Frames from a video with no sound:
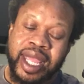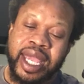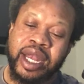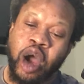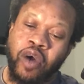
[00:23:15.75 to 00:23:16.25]

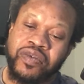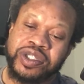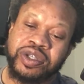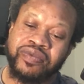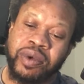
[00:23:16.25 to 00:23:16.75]
An
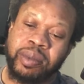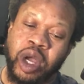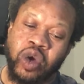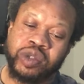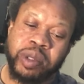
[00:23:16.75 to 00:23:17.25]
officer from
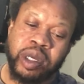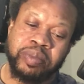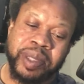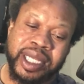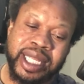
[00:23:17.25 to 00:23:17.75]
Goldsboro
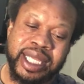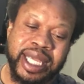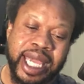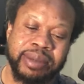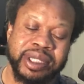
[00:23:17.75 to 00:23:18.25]
PD
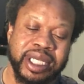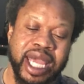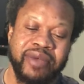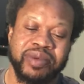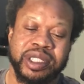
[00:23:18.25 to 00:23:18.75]
came to
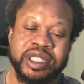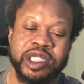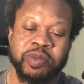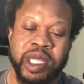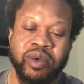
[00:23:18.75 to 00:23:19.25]
campus to
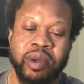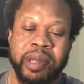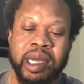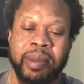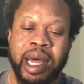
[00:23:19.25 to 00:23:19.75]
speak with
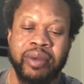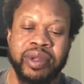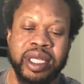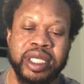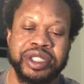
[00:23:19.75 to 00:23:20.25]
me about
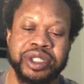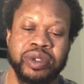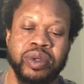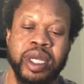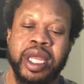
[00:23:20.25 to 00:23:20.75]
the
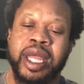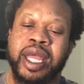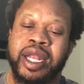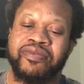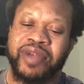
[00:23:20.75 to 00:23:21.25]
issue.
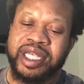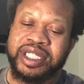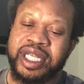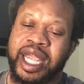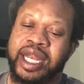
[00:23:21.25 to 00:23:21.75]

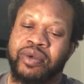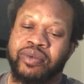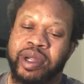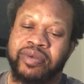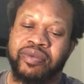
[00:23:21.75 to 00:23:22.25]
Investigator
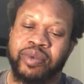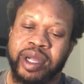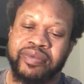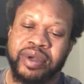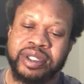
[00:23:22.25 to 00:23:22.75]

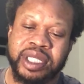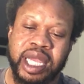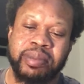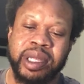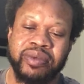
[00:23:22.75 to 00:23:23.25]
Rivers
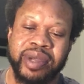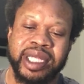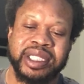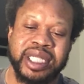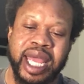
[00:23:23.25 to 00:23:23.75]
can be
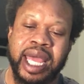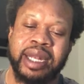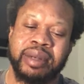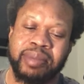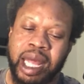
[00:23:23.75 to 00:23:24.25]
reached
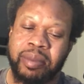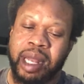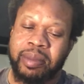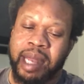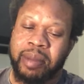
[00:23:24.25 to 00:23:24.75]
at blah,
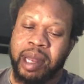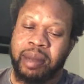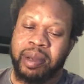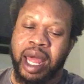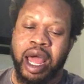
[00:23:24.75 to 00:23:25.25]
blah, blah, blah,
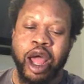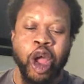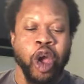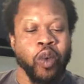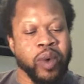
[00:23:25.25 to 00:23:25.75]
blah.
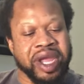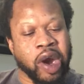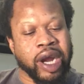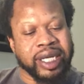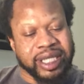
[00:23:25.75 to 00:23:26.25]
We
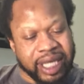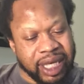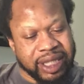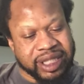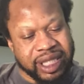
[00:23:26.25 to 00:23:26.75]
are
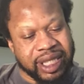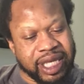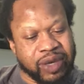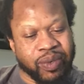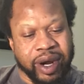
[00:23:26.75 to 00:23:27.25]

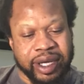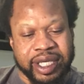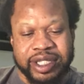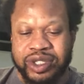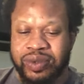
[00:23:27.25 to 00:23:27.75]
diligently
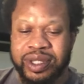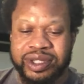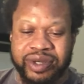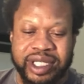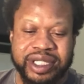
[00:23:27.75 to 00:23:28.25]
working to
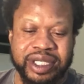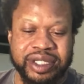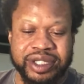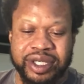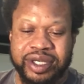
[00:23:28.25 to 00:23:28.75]
address the
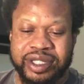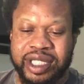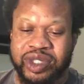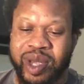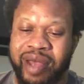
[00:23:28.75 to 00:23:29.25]
concerns
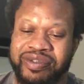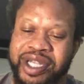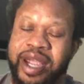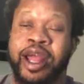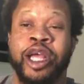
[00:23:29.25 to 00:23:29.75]
that you have
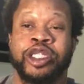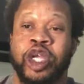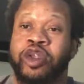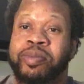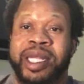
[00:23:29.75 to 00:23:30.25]
shared. So
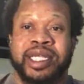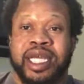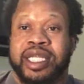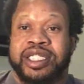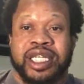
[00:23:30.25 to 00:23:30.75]
you've been
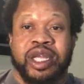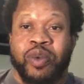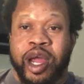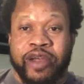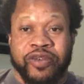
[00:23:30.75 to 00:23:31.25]
diligently
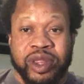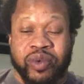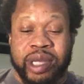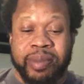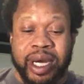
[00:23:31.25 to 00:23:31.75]
working for
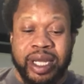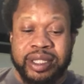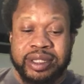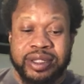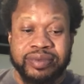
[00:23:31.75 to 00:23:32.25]
3
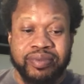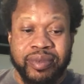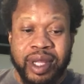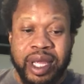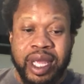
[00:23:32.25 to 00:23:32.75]
months
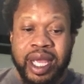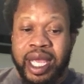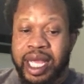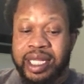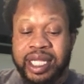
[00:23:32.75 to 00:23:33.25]

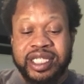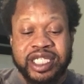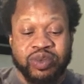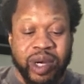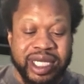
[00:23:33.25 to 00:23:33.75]
and this
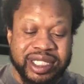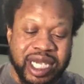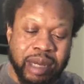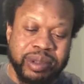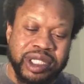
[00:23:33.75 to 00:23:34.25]
is what it's
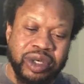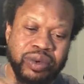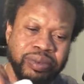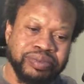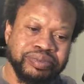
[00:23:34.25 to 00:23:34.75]
come to.